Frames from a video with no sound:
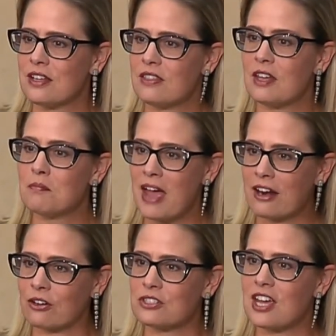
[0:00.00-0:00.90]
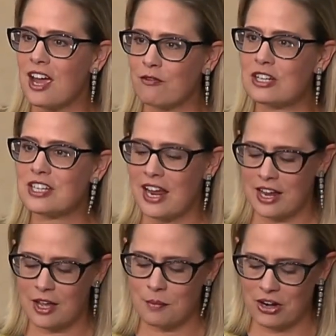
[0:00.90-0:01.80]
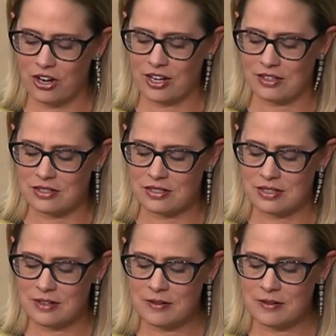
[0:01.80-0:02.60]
that matter to everyday Americans.